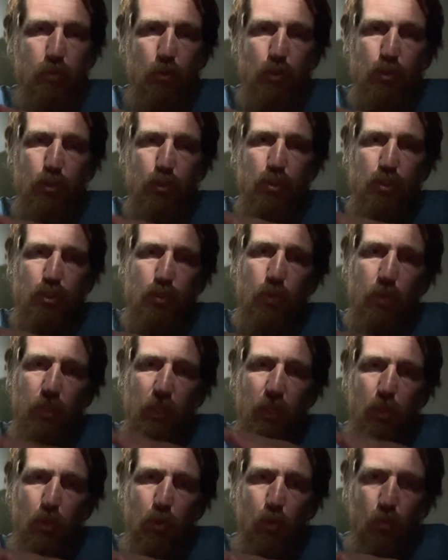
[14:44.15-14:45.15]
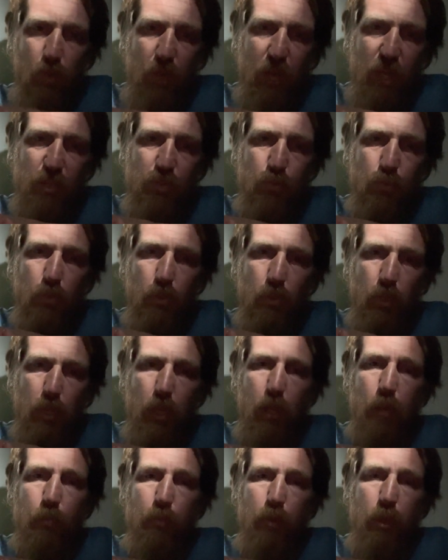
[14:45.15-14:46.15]
we're just doing a gradual
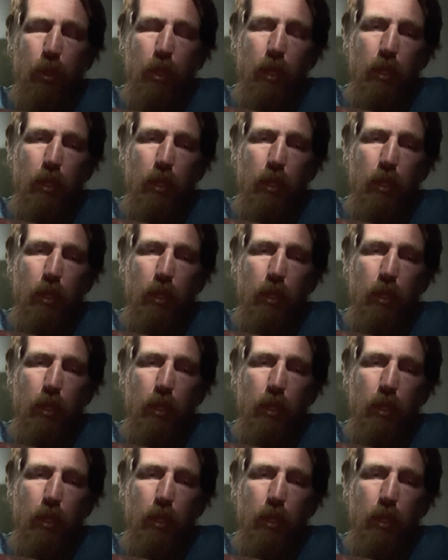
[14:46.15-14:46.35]
up.